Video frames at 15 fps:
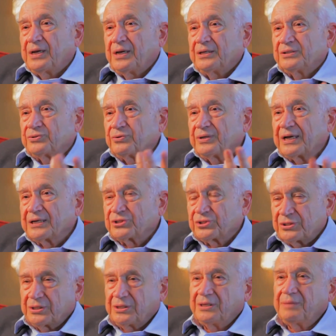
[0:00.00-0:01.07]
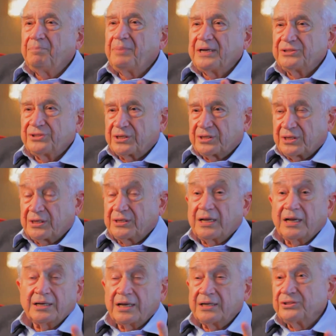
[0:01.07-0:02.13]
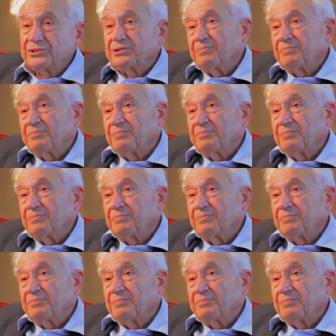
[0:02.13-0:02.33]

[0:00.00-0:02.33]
So that's the basic thing. Then there is the